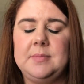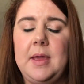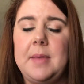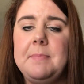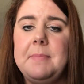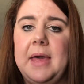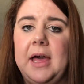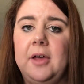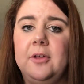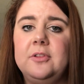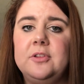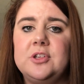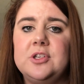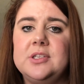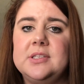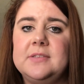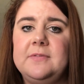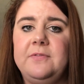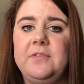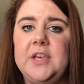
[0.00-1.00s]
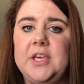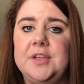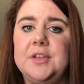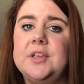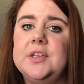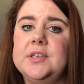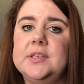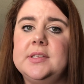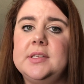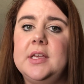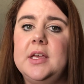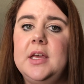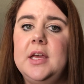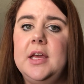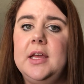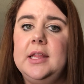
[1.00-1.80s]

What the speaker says: my mouth just feels